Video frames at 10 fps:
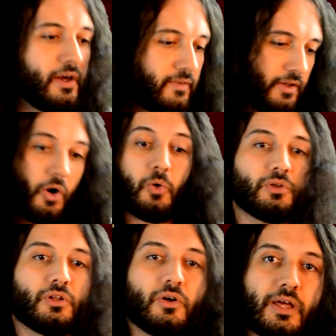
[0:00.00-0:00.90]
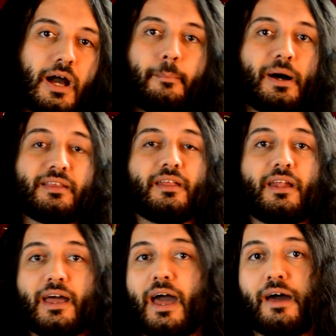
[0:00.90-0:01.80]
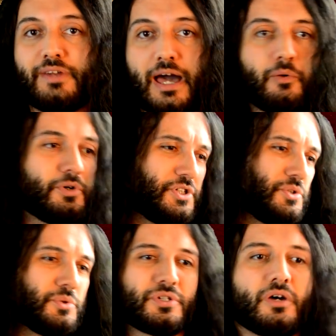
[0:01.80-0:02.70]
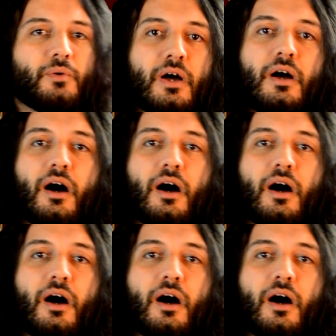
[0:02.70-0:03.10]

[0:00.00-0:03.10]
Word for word: the old Lorica Hamata that I have now, which is also,